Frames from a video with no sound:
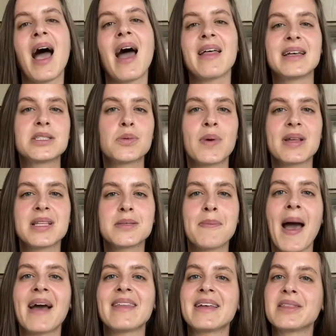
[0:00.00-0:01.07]
I like to wear this
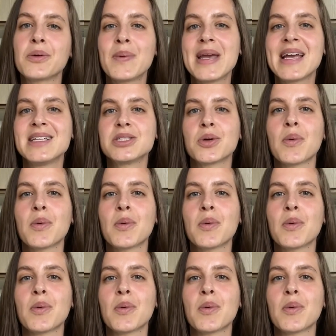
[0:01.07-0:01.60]
bag like the weekender,